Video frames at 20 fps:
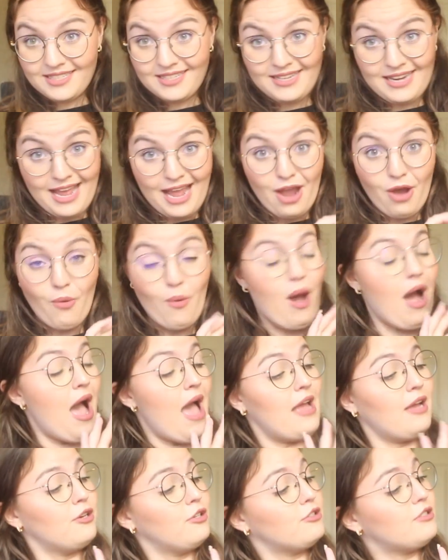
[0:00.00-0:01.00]
Now,
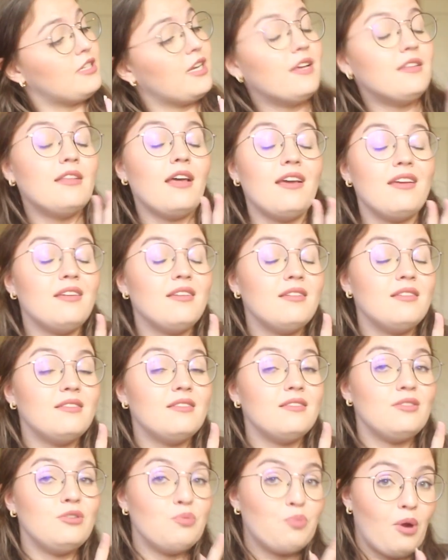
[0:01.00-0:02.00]
I understand that
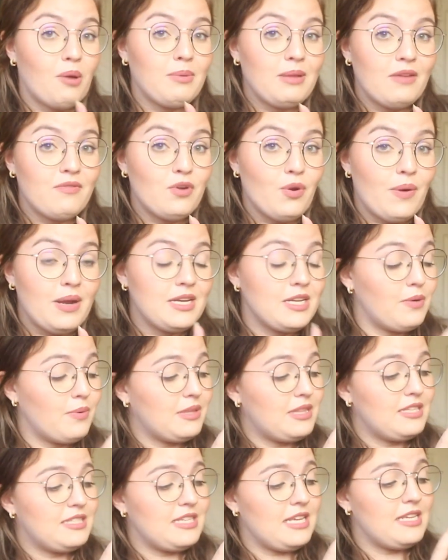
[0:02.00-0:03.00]
you probably have no idea
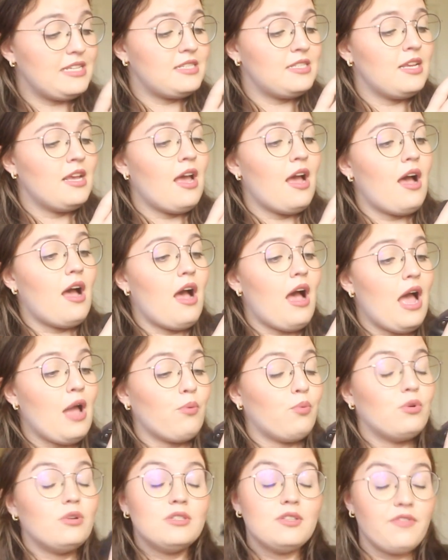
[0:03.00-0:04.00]
what this is, I
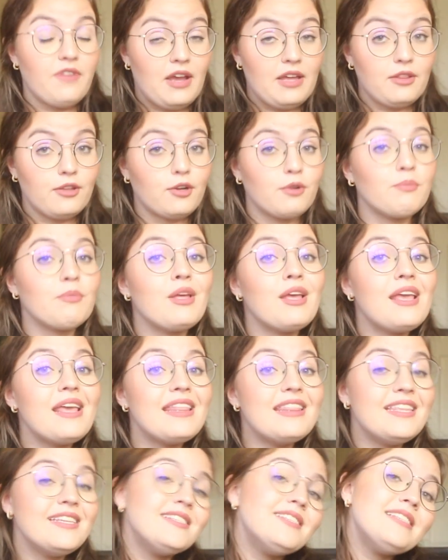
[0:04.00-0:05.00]
wouldn't have either.
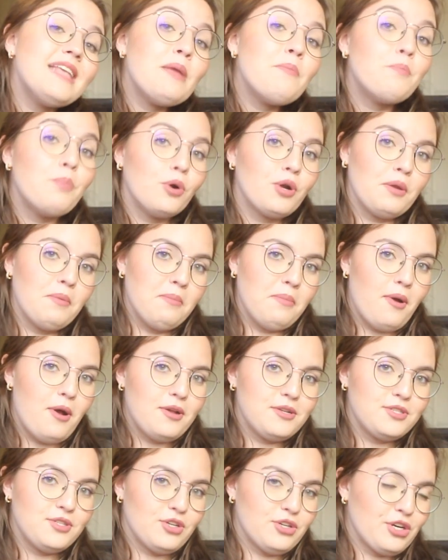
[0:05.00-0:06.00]
This is a book
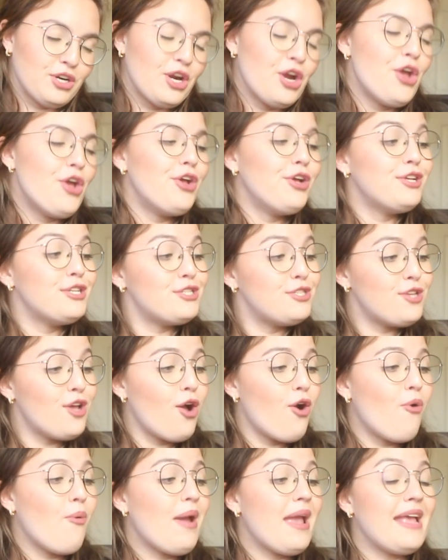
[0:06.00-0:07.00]
embosser.
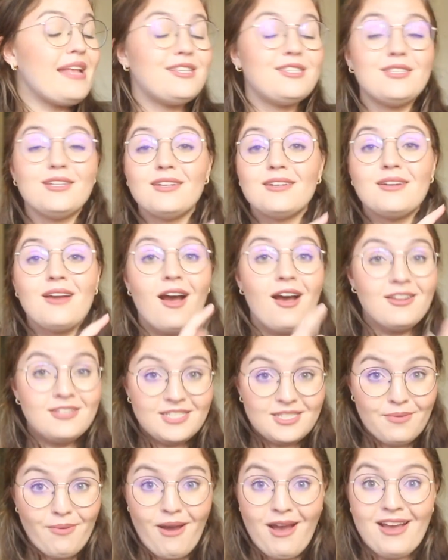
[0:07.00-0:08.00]
So it's
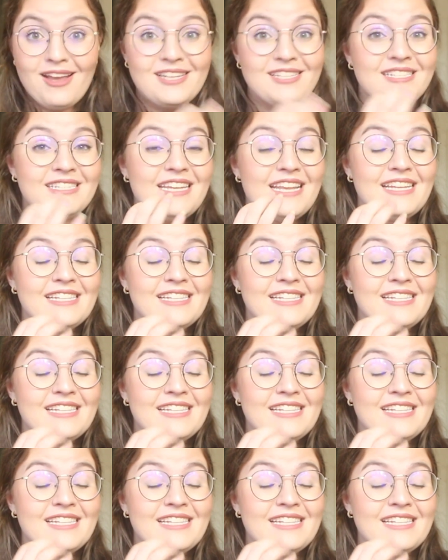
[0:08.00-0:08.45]
customized.